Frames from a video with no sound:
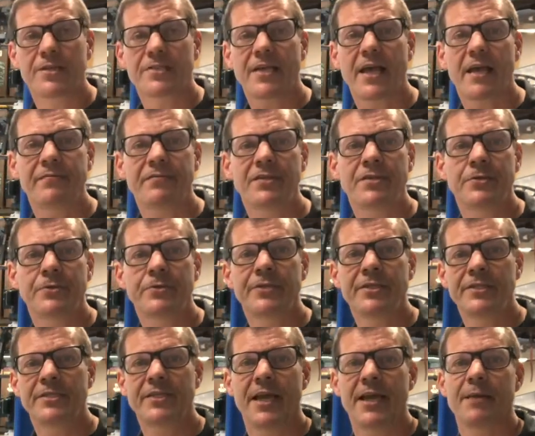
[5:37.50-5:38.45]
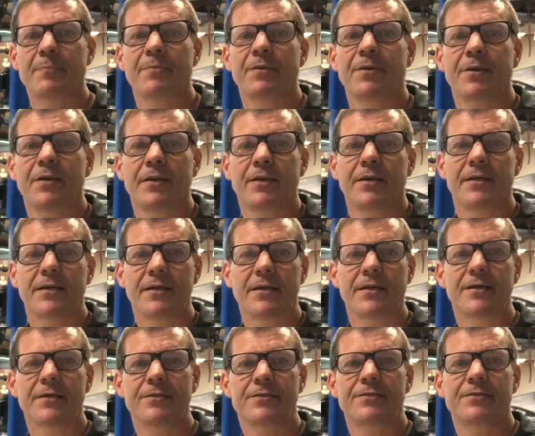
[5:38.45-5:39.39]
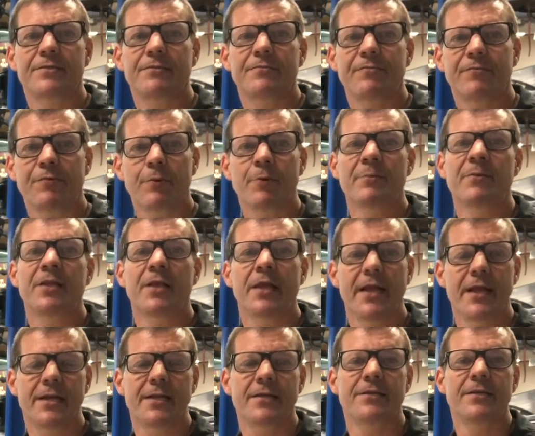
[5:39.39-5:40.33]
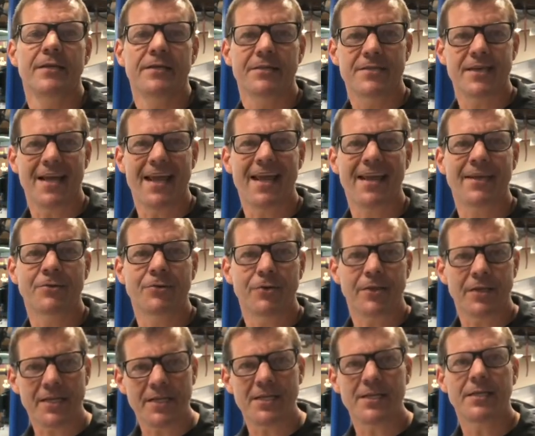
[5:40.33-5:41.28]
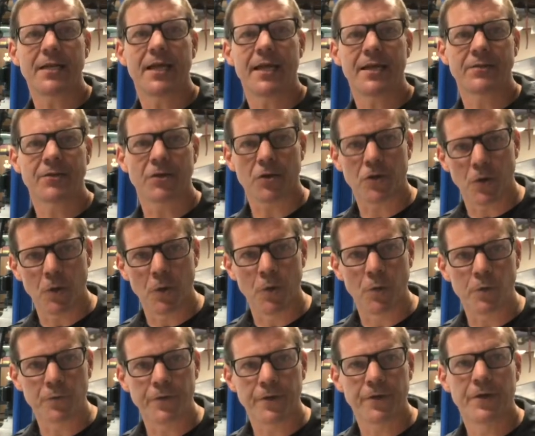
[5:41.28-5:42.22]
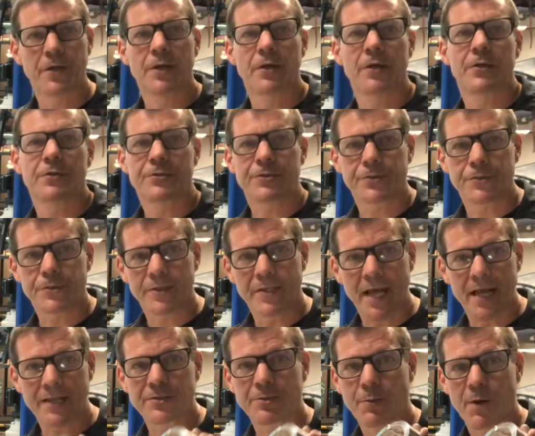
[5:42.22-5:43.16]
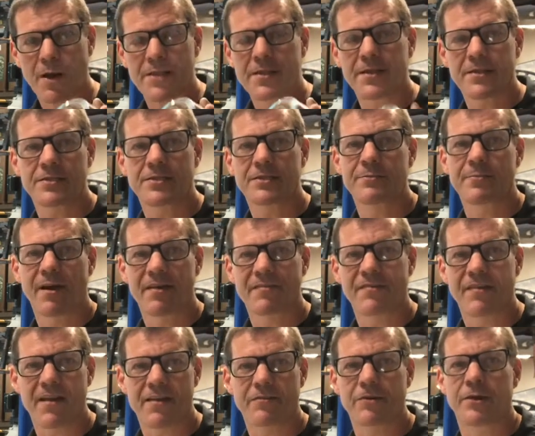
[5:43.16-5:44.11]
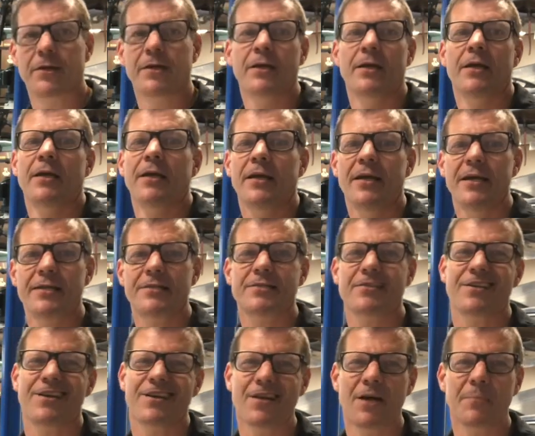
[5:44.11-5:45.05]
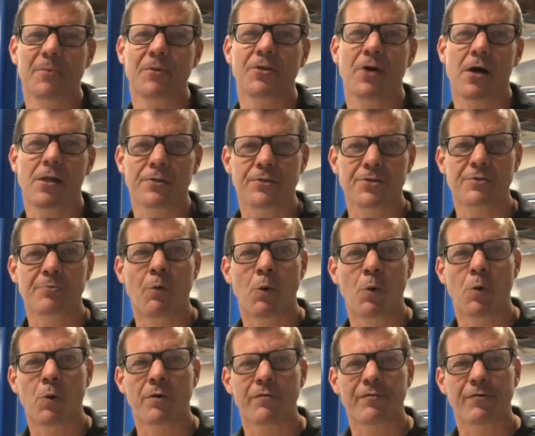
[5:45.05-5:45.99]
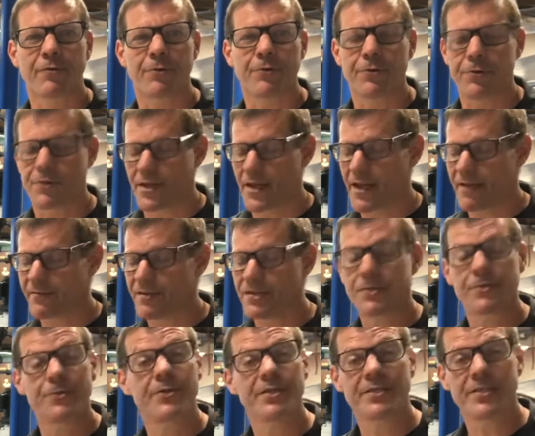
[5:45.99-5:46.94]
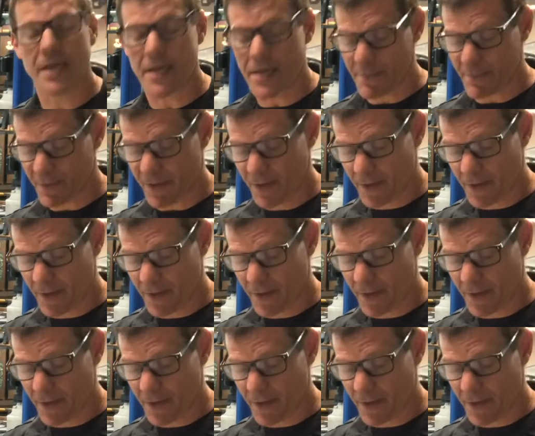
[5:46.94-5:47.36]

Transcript: heavy duty tape is formulated to handle the heat and the cold. So that's why this is my favorite. It's a couple dollars more for the heavy duty type,